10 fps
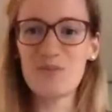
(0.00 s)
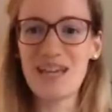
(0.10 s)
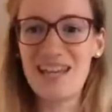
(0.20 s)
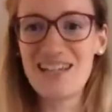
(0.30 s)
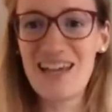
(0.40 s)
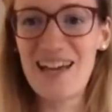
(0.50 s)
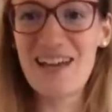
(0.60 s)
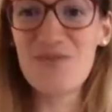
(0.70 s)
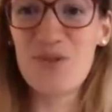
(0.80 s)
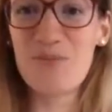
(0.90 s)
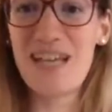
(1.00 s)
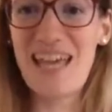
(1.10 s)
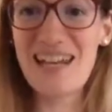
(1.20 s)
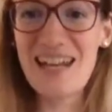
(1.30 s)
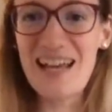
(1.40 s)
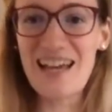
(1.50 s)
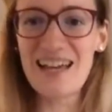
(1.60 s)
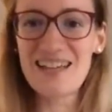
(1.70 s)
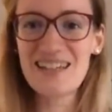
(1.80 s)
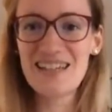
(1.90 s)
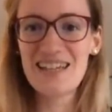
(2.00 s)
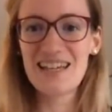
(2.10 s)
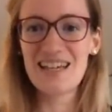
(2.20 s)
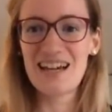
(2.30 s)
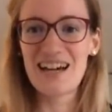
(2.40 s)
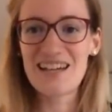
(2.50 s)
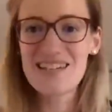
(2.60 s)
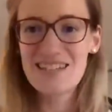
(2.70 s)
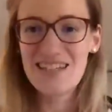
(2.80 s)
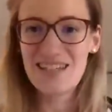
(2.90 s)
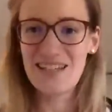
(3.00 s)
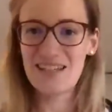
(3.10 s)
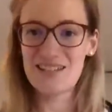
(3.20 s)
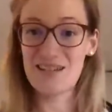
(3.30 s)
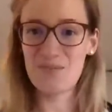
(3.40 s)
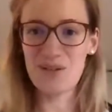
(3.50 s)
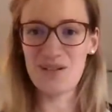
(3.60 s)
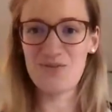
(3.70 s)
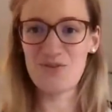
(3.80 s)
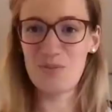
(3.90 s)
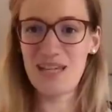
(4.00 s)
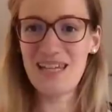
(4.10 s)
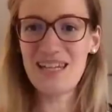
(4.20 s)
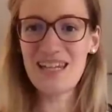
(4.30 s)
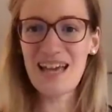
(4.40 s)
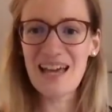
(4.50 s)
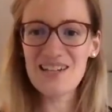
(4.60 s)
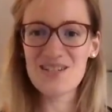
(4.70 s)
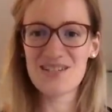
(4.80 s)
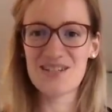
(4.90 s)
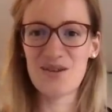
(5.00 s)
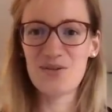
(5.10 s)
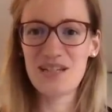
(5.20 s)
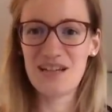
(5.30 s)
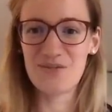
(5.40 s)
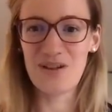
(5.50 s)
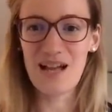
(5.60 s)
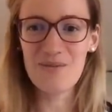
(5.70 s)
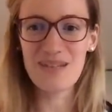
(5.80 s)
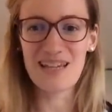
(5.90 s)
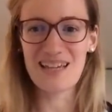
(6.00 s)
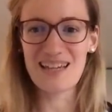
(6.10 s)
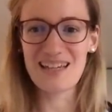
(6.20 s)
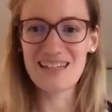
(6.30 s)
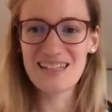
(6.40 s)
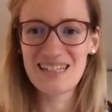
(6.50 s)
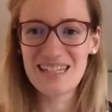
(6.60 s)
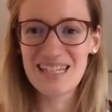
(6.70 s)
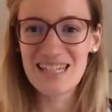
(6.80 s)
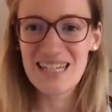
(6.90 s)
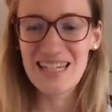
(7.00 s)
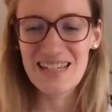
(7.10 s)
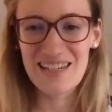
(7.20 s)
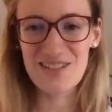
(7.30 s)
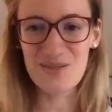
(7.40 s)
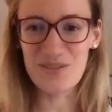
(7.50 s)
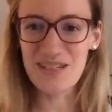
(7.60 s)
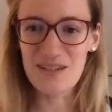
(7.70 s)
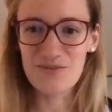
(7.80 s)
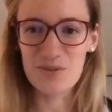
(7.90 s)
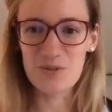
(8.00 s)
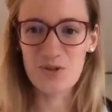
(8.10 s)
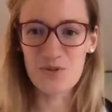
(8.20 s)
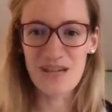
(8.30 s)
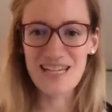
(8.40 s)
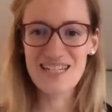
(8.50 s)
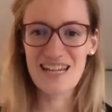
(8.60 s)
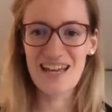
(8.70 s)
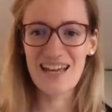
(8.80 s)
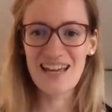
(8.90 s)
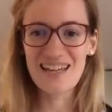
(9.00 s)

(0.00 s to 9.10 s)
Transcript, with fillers: from Kenya, from Canada, I see somebody from India, Saudi Arabia, Katerina from Croatia,